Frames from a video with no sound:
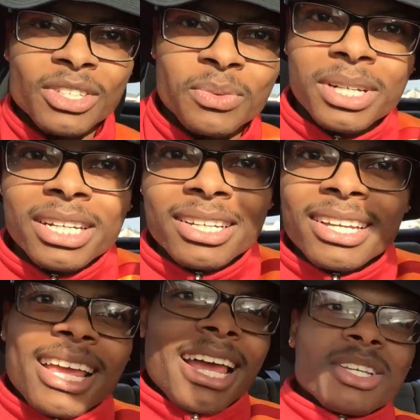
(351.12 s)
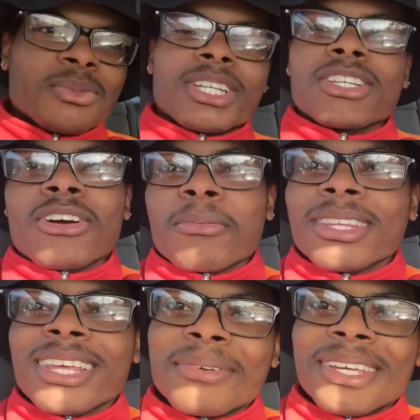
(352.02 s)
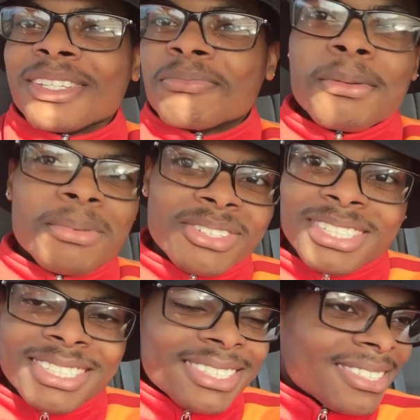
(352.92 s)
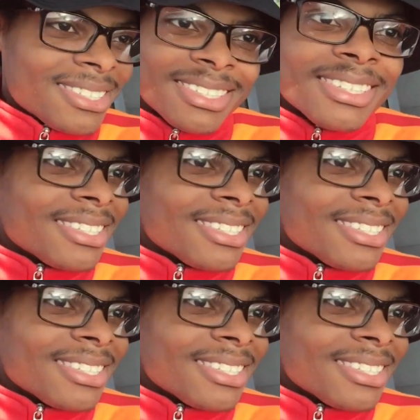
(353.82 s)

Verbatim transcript: I just wanted to I just wanted to talk about that because people are just